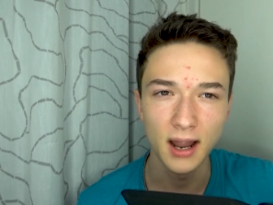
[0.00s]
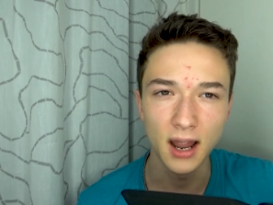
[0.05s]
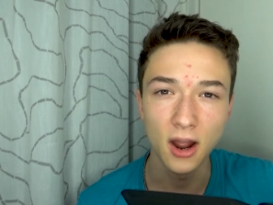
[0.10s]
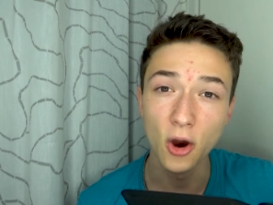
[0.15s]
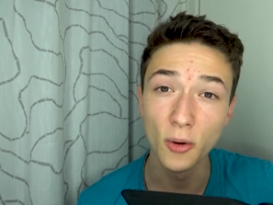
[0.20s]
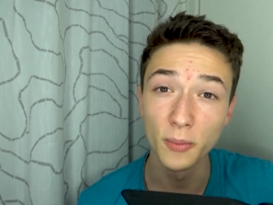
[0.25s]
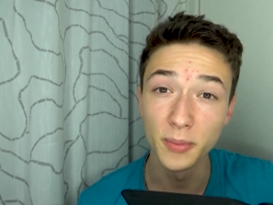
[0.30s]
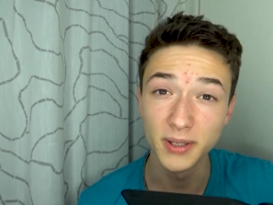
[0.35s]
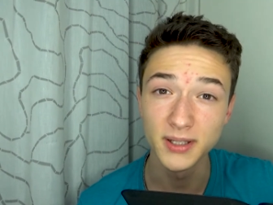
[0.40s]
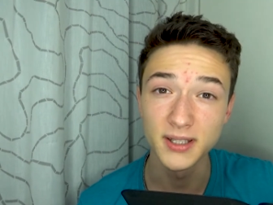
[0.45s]
I
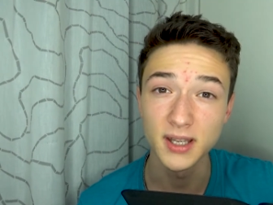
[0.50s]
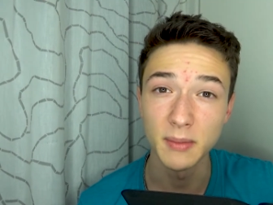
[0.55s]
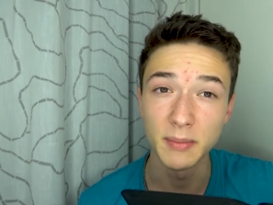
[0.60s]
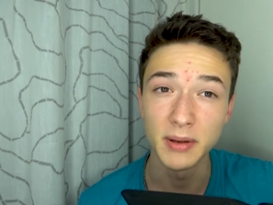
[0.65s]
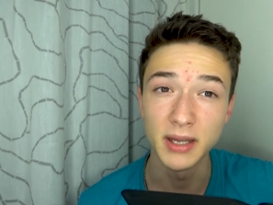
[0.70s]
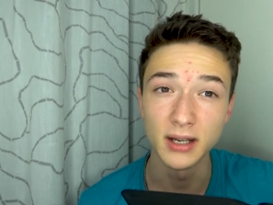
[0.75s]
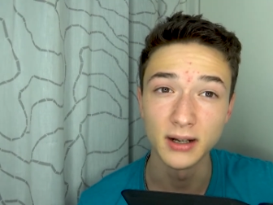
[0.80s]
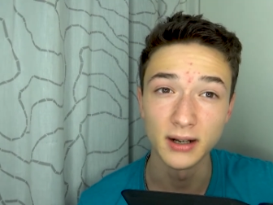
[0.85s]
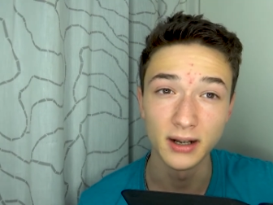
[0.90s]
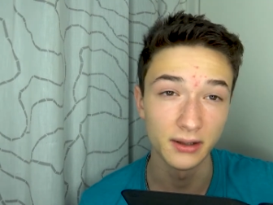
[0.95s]
hope it's up
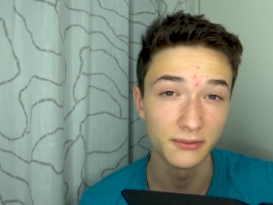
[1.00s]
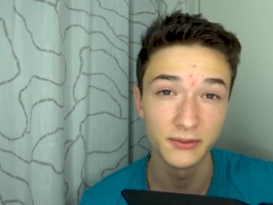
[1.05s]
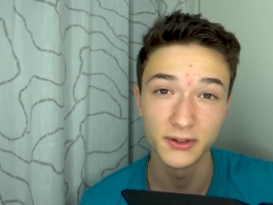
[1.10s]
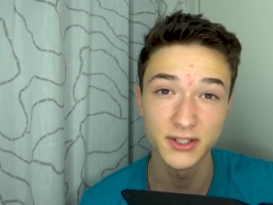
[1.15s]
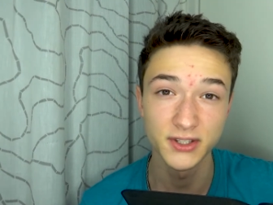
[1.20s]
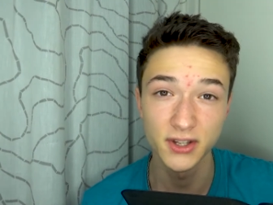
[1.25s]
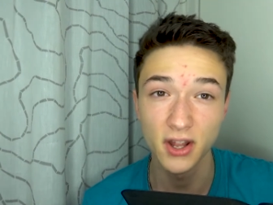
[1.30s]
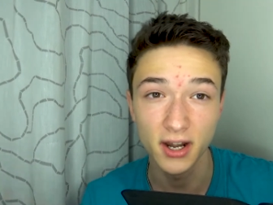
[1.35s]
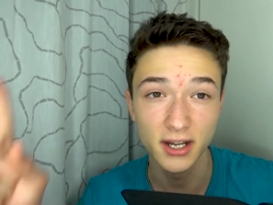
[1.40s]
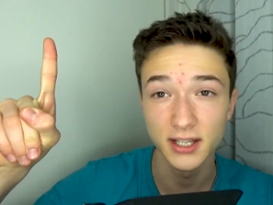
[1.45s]
here, and if
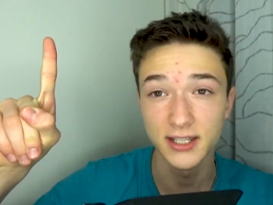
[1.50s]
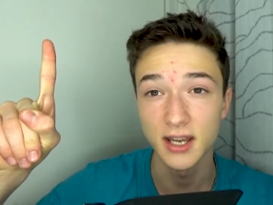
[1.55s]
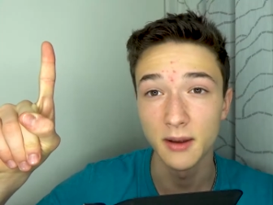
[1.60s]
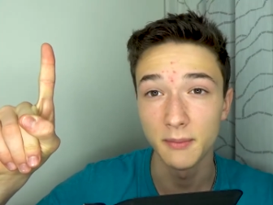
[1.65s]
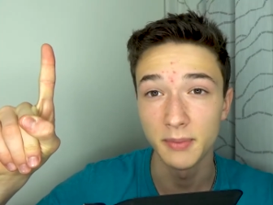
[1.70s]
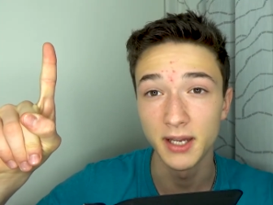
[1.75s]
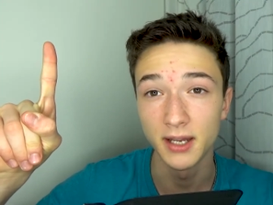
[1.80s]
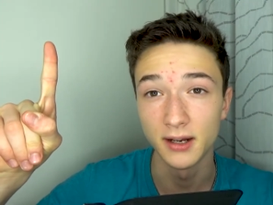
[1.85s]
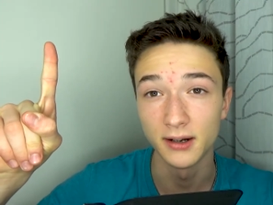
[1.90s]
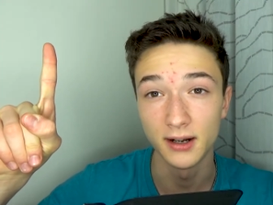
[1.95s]
it's not, it's
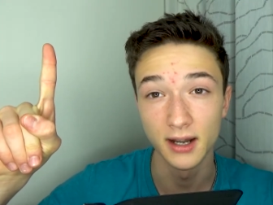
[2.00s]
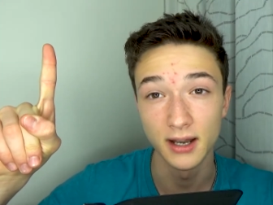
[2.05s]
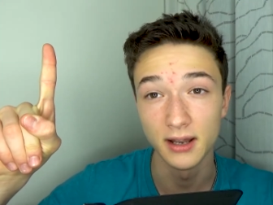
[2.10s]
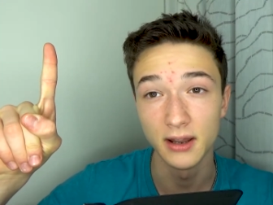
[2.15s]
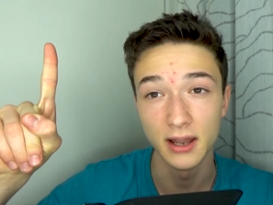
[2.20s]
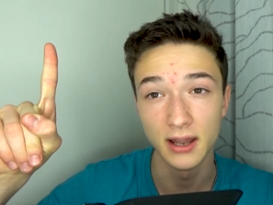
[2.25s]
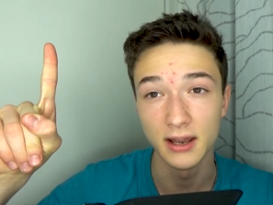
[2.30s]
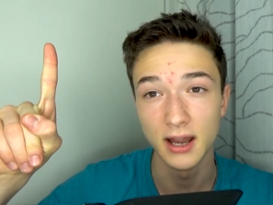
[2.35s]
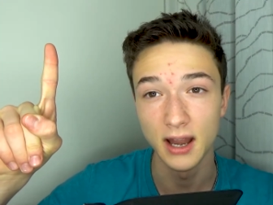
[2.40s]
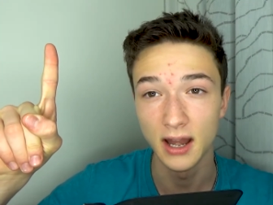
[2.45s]
up here. And
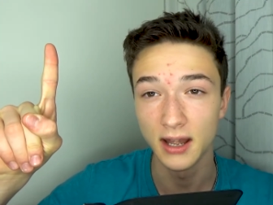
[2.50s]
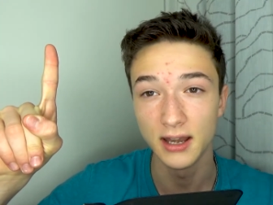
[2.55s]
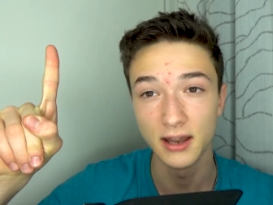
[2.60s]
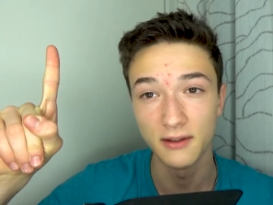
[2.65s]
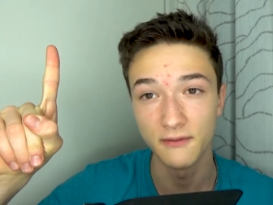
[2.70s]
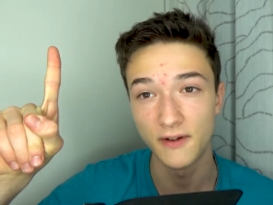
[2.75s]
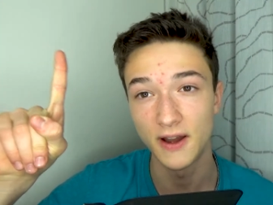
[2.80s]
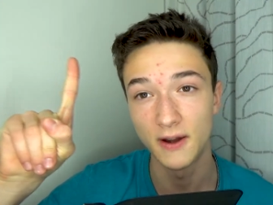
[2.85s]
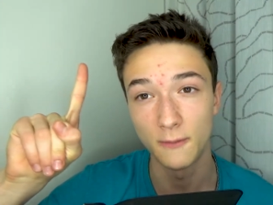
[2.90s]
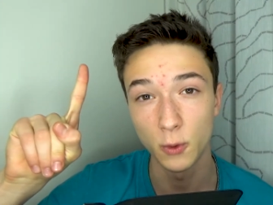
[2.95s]
it, it,
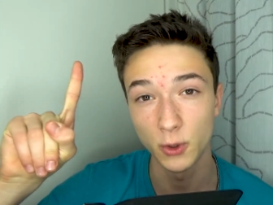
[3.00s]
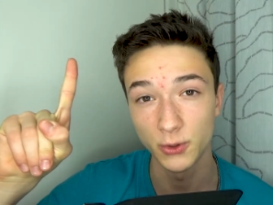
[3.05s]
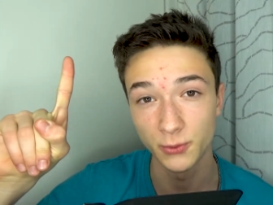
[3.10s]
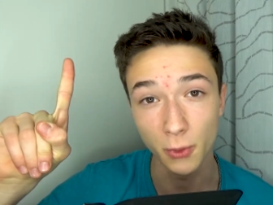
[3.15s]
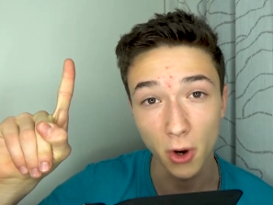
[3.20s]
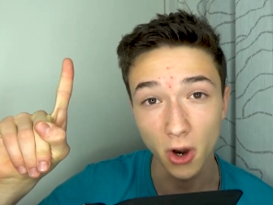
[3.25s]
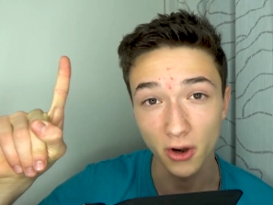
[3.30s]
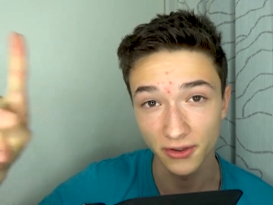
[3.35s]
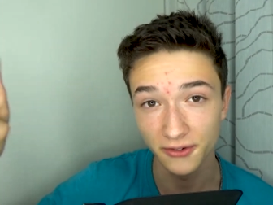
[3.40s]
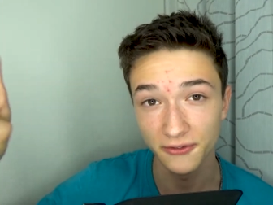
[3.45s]
if I was
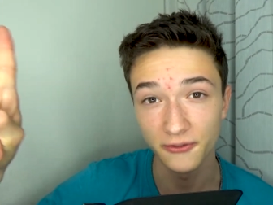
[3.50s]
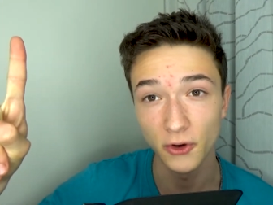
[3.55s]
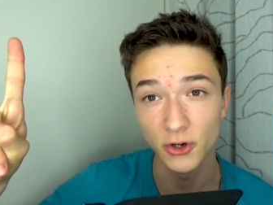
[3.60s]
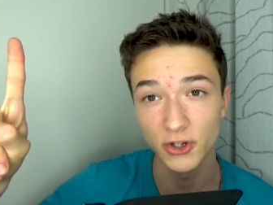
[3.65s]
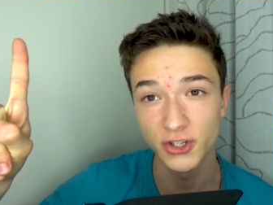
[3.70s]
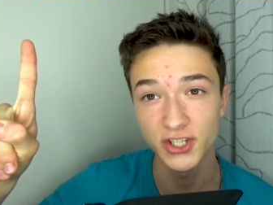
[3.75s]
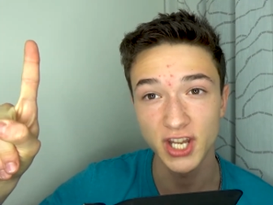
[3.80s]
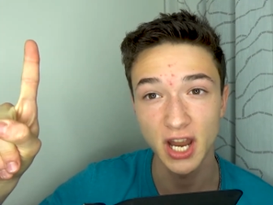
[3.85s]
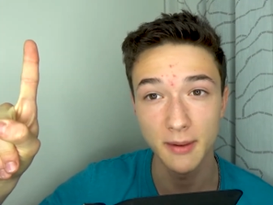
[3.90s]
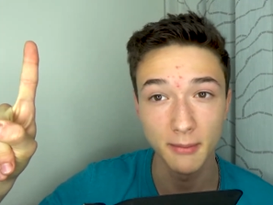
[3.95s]
wrong the
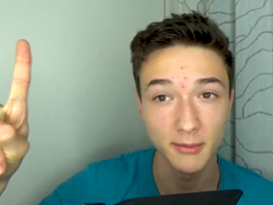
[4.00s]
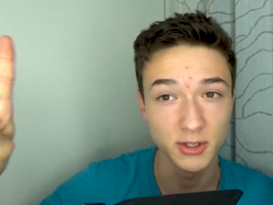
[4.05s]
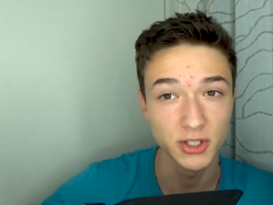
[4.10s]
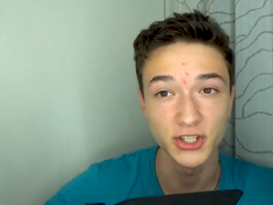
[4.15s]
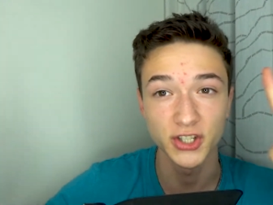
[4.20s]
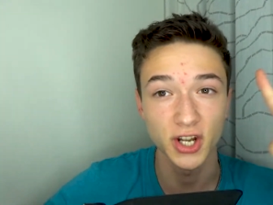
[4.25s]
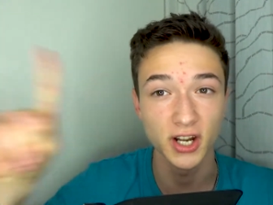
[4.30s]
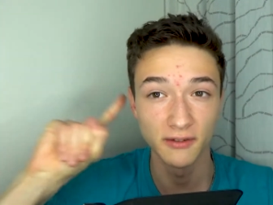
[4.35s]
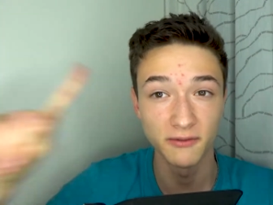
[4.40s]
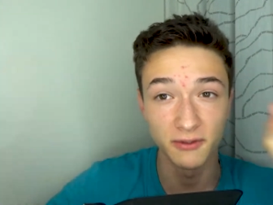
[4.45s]
first time, I'm
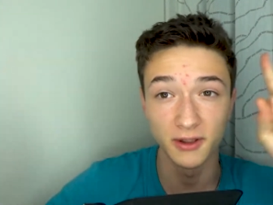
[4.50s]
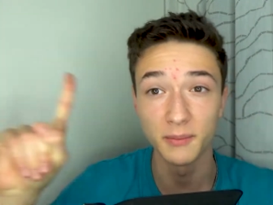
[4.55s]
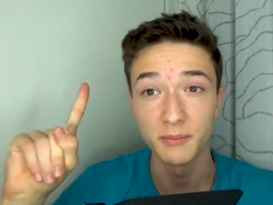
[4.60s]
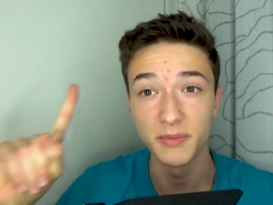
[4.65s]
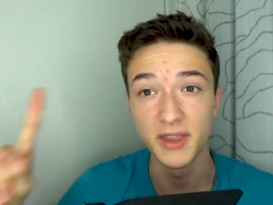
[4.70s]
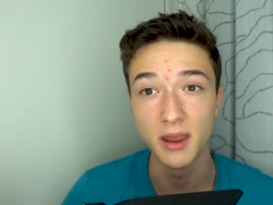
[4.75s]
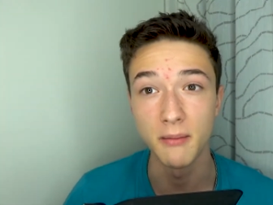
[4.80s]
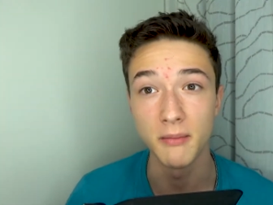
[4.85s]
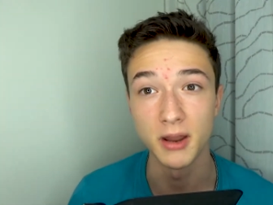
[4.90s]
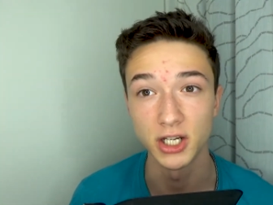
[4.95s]
just gonna flip
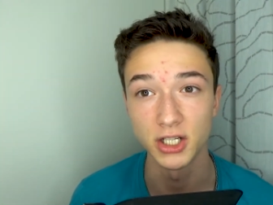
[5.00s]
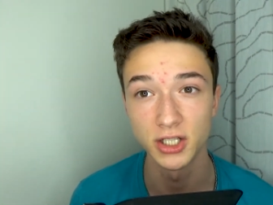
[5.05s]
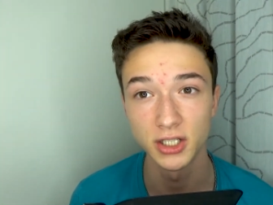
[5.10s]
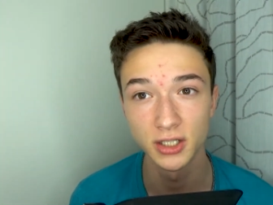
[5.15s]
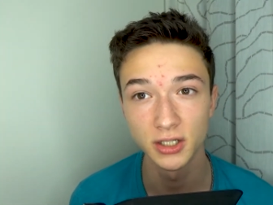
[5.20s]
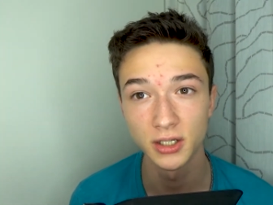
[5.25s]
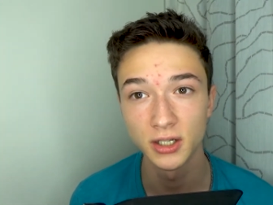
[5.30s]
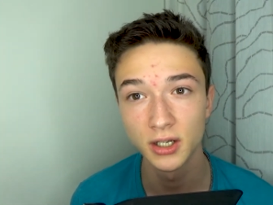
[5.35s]
the image.